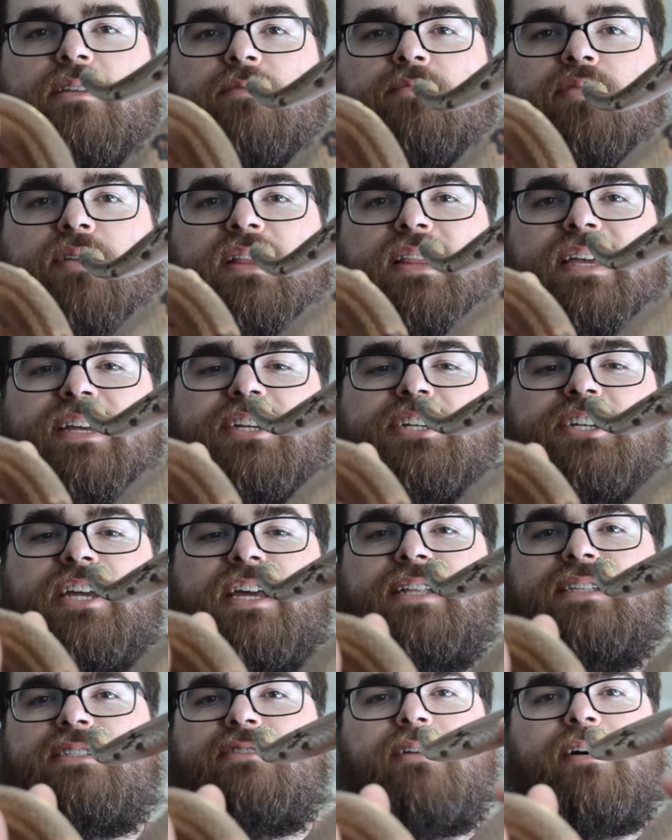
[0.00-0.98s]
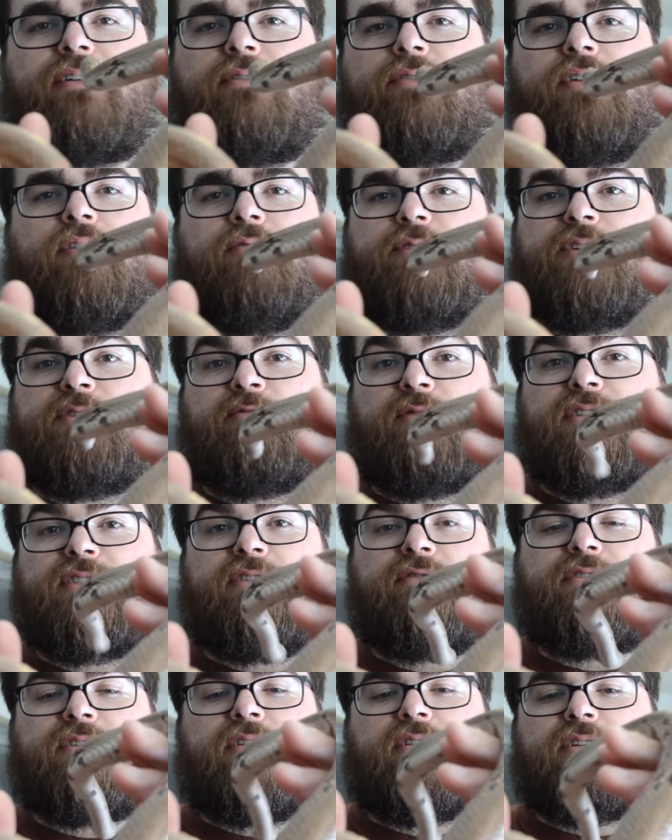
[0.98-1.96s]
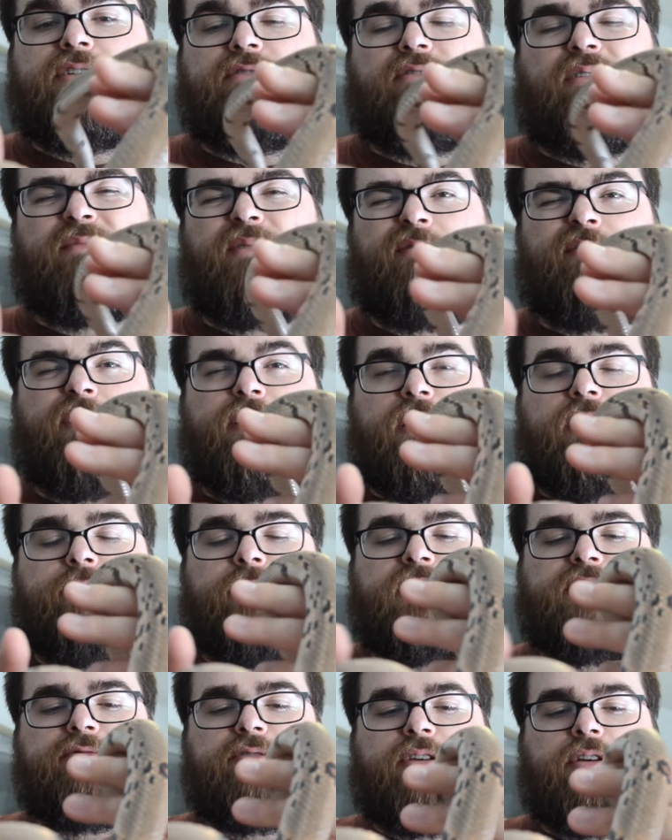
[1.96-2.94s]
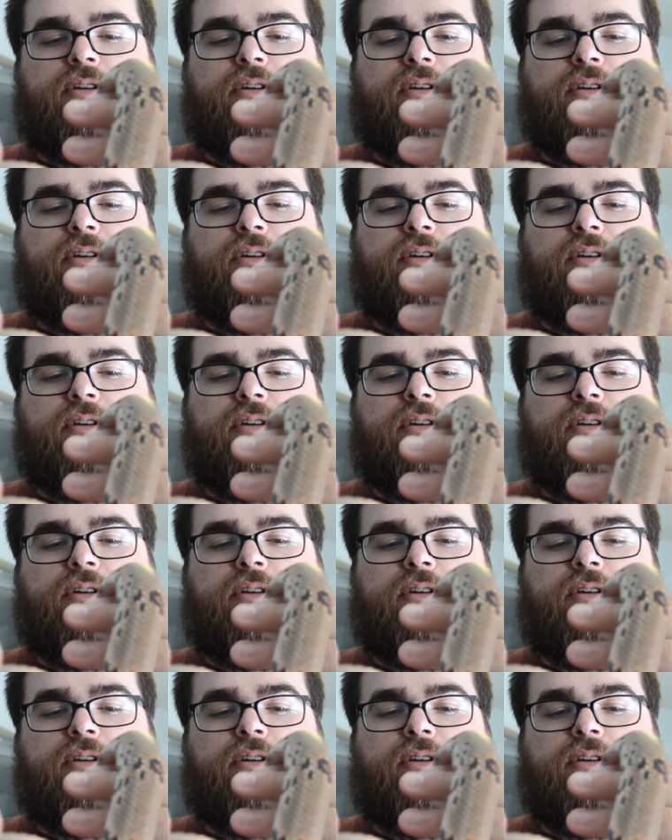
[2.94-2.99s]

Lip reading: their pre-lay shed, so I don't know which ones those are, so I'm not really gonna mess with the